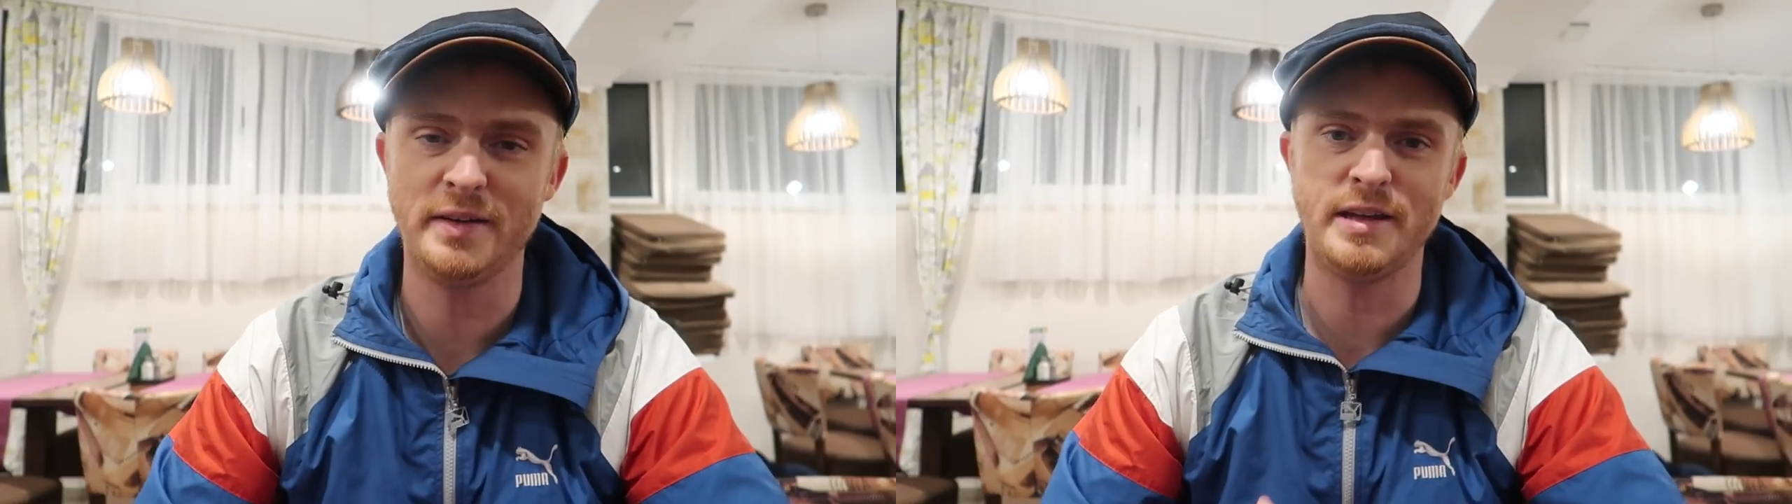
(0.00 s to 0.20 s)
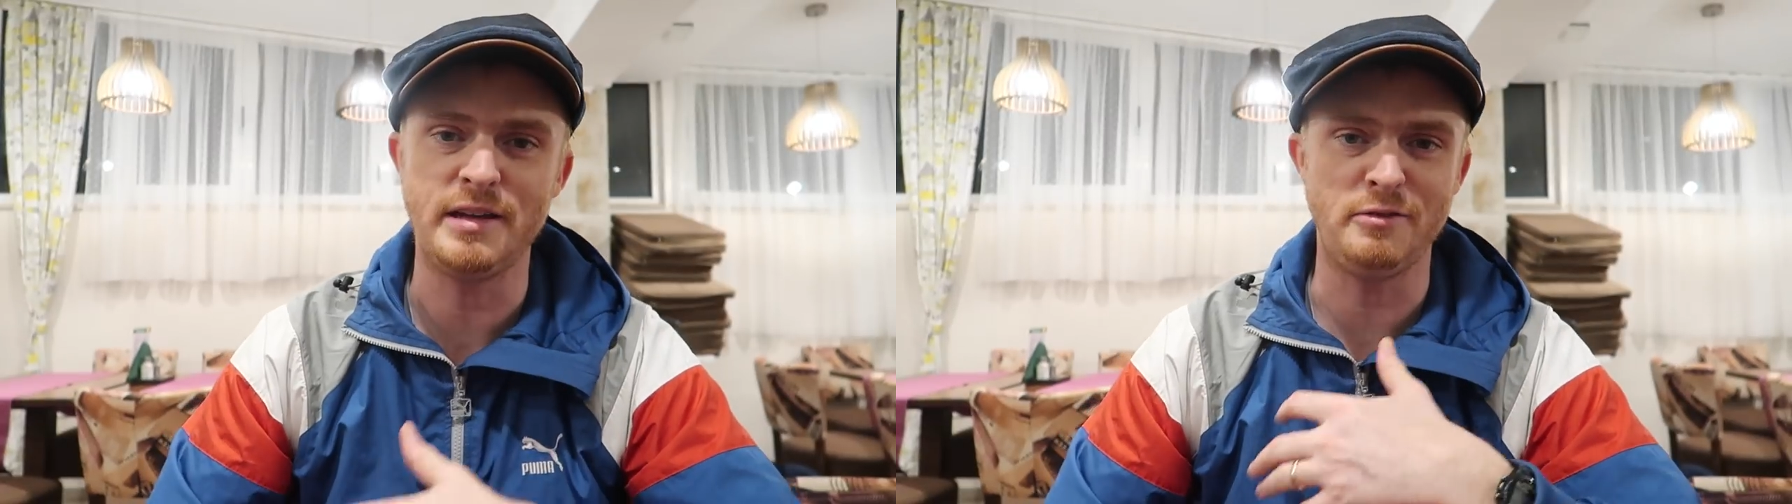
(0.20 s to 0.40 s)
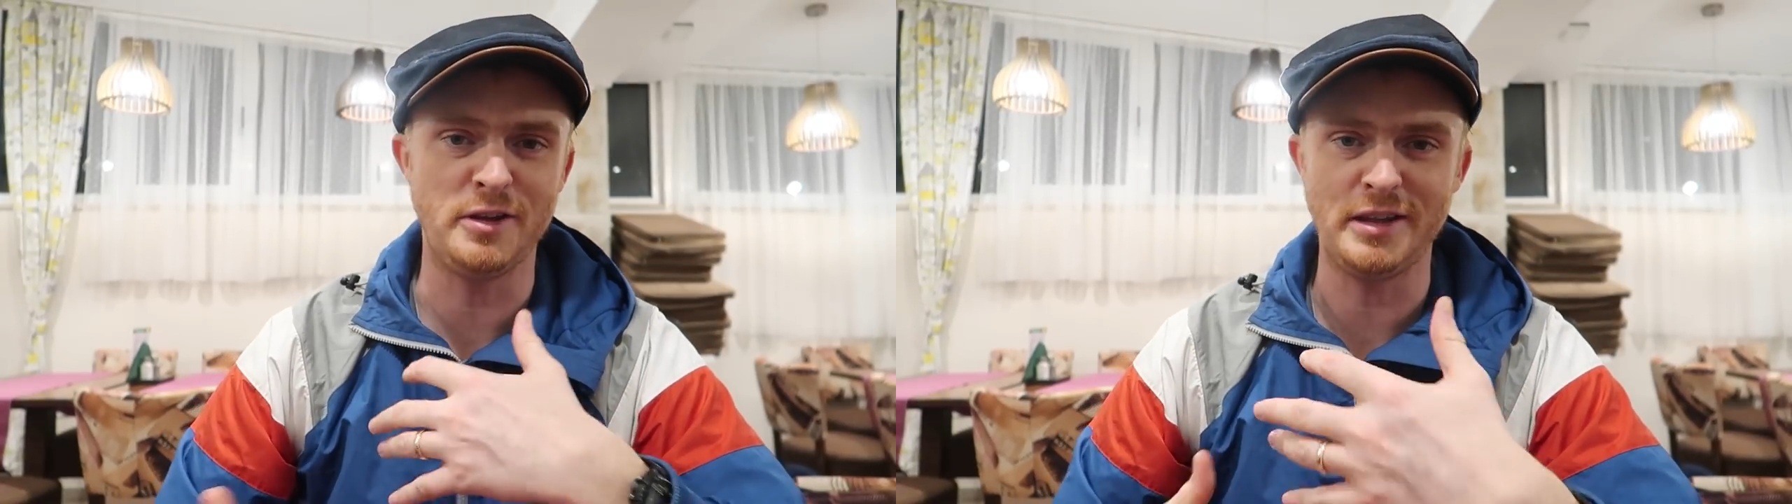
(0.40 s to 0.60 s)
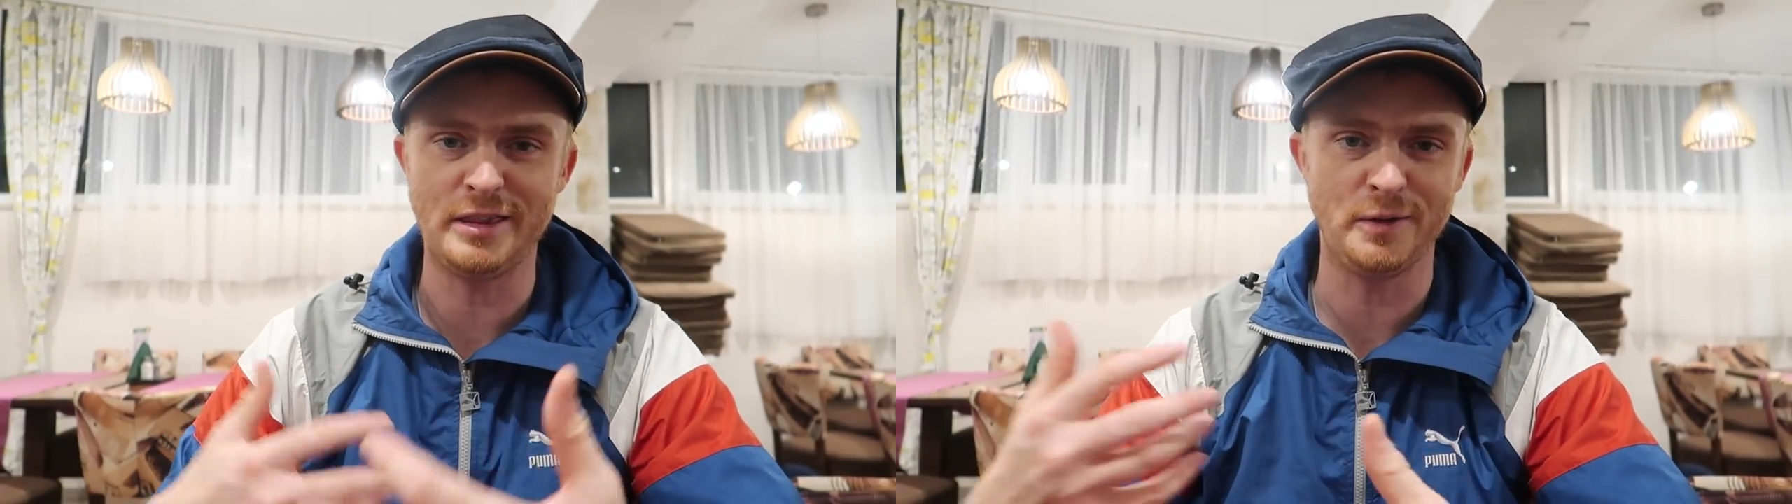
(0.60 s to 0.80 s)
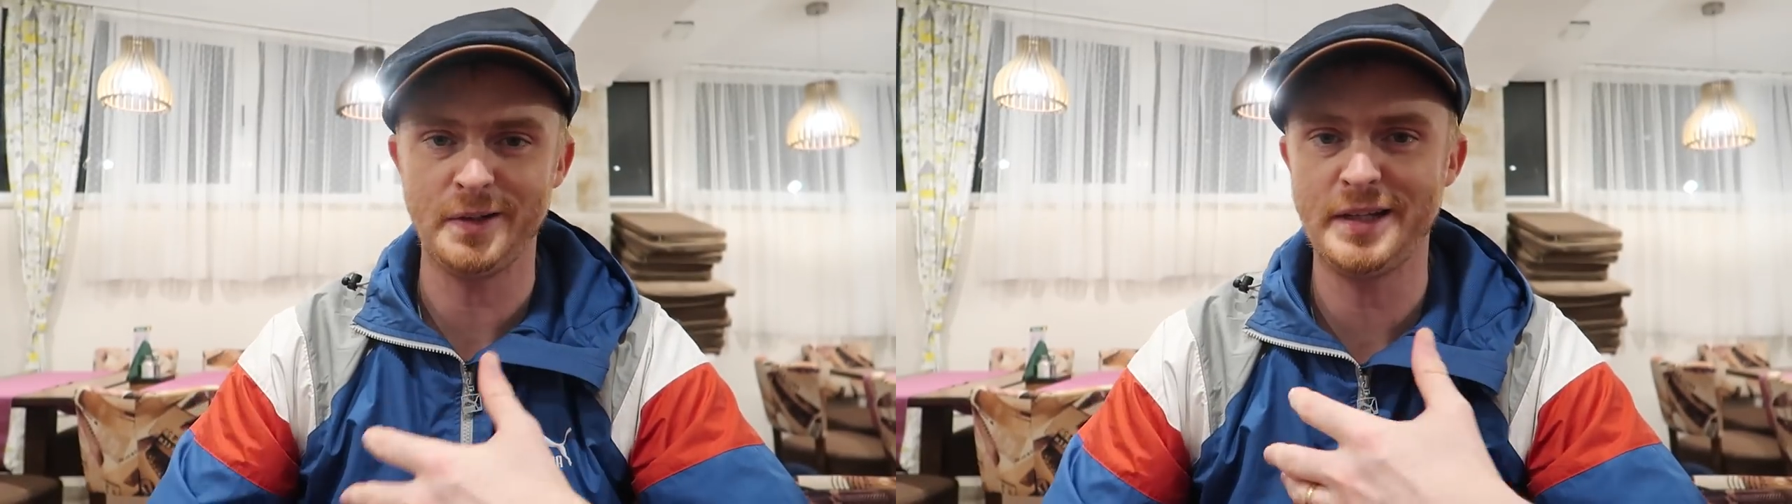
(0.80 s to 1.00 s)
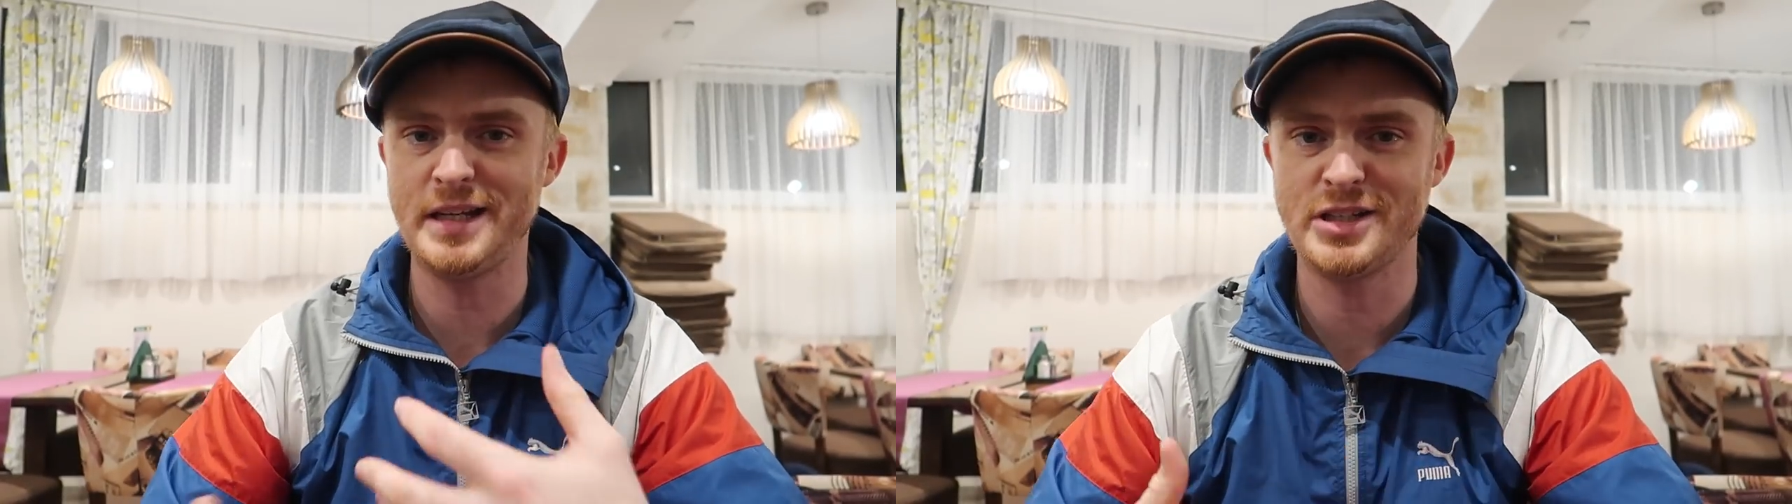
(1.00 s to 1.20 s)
They really thoroughly